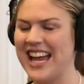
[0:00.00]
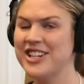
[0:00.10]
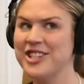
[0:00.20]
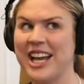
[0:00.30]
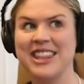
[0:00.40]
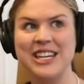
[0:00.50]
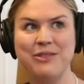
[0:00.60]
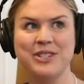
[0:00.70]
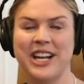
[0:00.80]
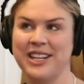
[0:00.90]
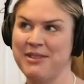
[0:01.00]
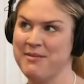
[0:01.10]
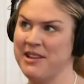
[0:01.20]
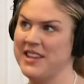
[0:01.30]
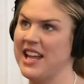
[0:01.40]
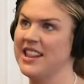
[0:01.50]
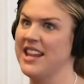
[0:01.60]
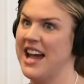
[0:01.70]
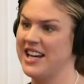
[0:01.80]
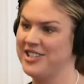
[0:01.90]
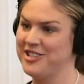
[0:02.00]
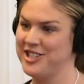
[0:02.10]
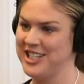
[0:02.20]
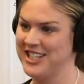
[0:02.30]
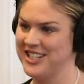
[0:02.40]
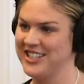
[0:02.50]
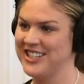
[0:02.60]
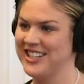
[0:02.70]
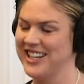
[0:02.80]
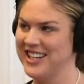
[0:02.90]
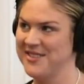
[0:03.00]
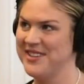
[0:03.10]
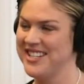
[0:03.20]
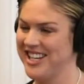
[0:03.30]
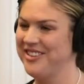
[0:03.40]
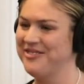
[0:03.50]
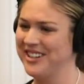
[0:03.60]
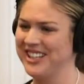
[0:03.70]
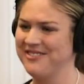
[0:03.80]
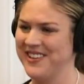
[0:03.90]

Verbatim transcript: Actually, I think you were telling me about that last year, um, and it sounded really